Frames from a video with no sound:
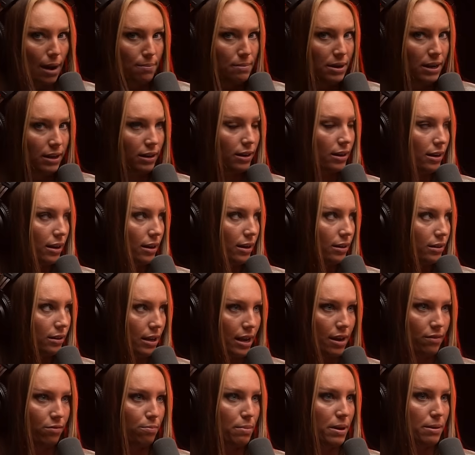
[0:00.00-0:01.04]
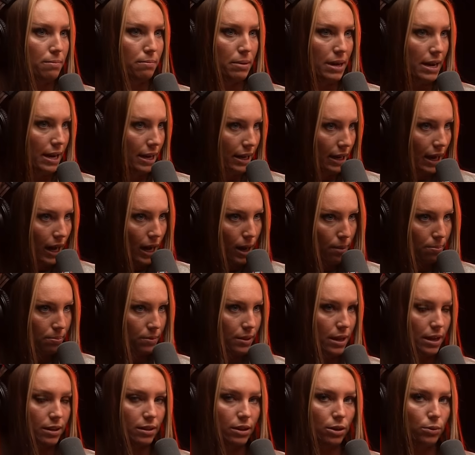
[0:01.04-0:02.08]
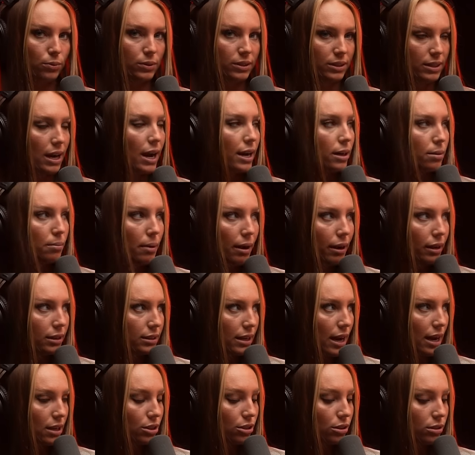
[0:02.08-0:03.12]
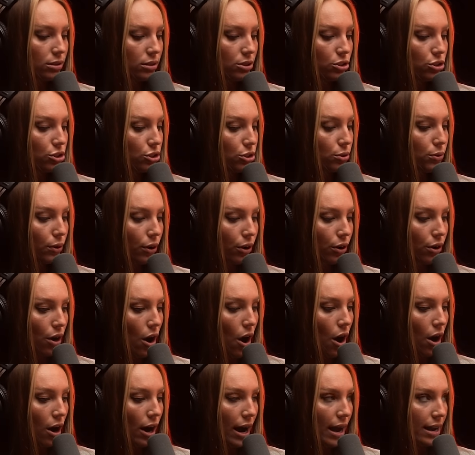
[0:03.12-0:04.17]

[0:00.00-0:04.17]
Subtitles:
I mean, they've been beaten up. Then there was dynamite attached to her car.